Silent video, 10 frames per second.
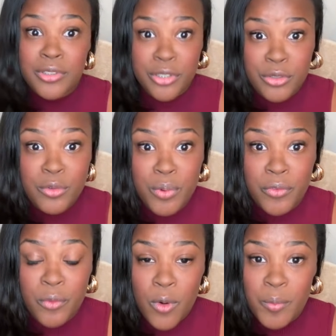to
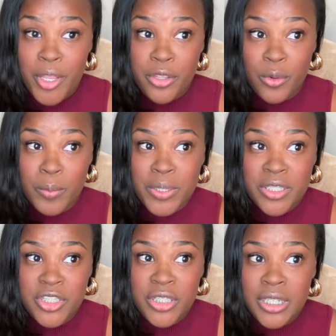perform in your
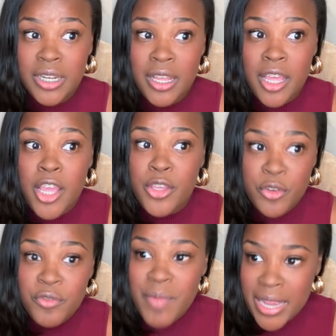position,
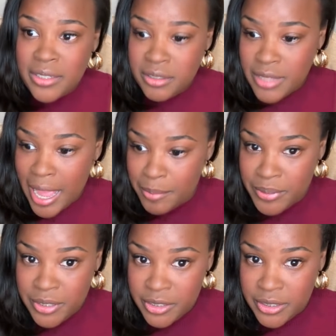you've mastered that
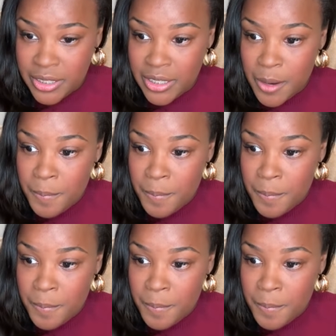position.